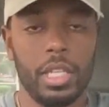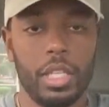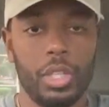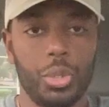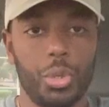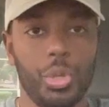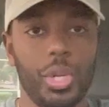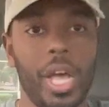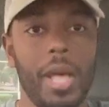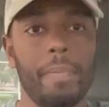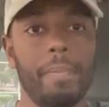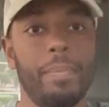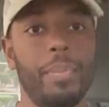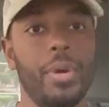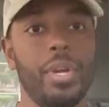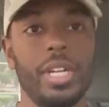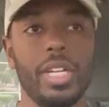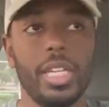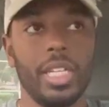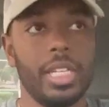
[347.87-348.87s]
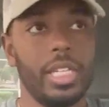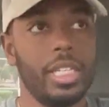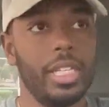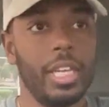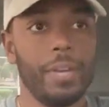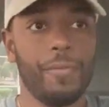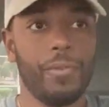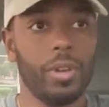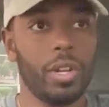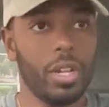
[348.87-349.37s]
They're not putting
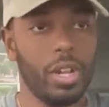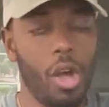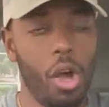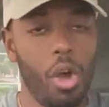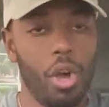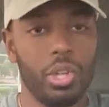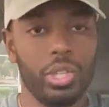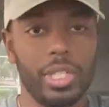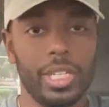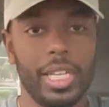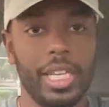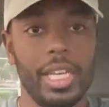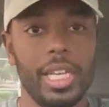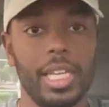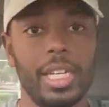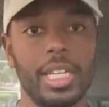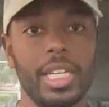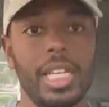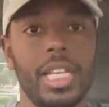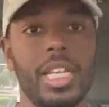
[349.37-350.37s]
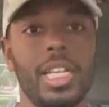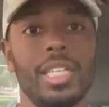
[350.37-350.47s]
different laws in